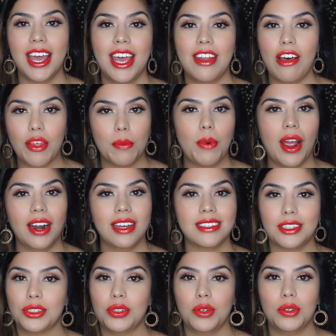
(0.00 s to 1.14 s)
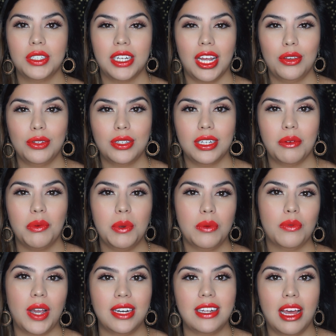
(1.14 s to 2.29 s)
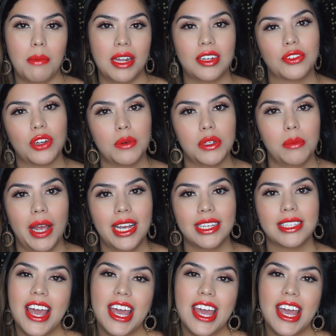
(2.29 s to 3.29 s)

and all the products and tools that I use today will be right down in my description box.